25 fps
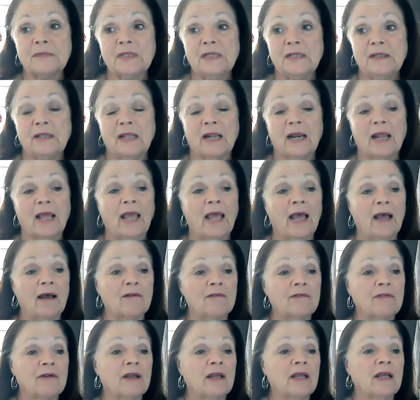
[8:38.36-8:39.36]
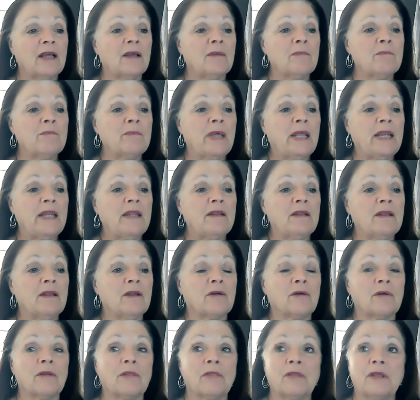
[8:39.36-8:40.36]
that I have many
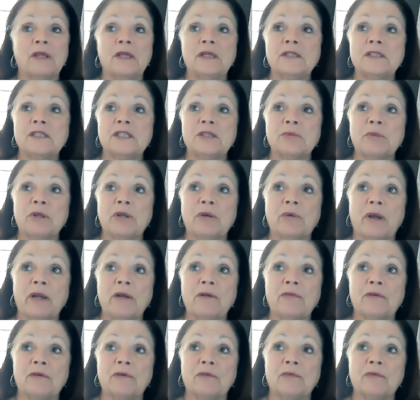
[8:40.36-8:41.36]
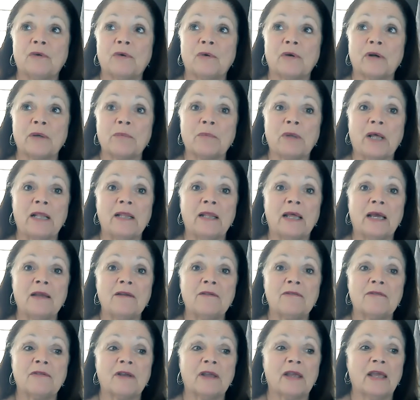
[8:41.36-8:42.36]
things to be grateful for in my
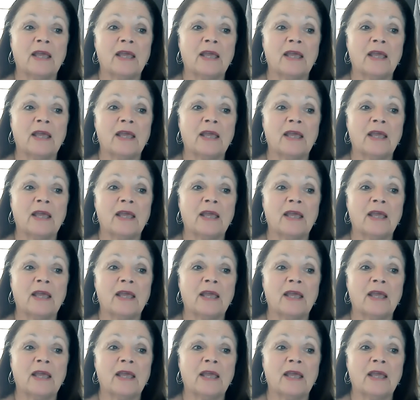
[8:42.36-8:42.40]
life.